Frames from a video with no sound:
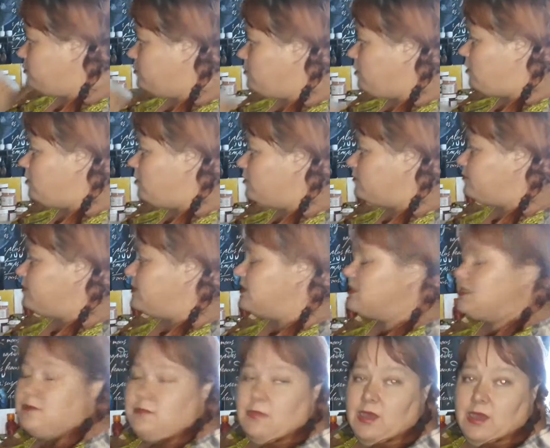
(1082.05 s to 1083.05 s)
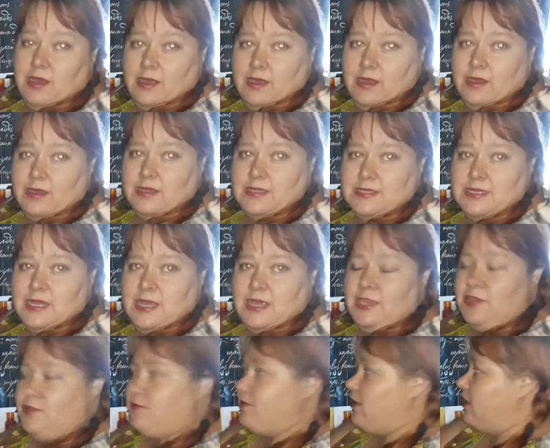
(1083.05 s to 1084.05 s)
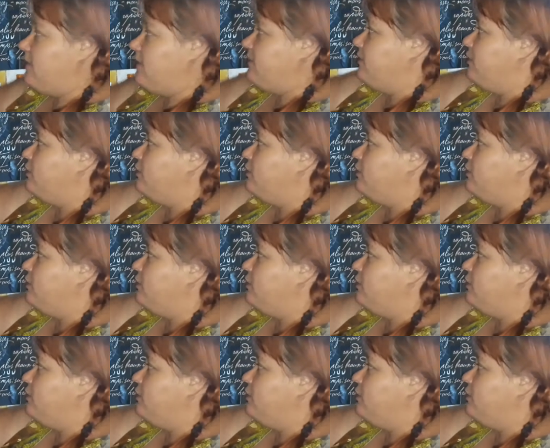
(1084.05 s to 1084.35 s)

art piece in my eyes. I've used